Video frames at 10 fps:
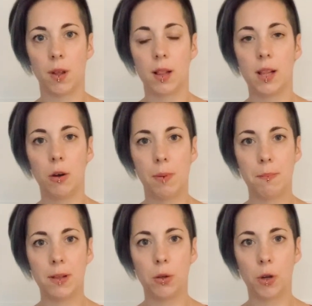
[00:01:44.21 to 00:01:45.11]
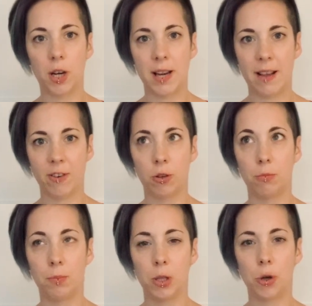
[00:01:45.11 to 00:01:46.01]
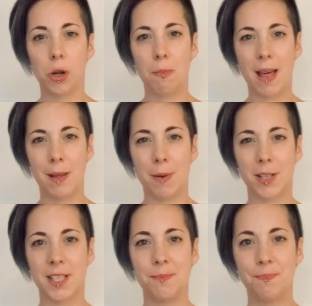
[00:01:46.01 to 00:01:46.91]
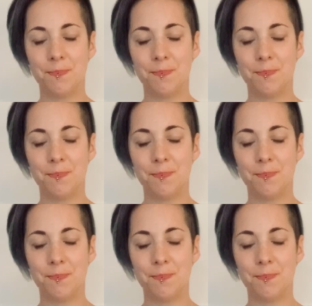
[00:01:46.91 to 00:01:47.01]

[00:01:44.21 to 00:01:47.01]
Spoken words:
a little bit below your navel, below your belly button.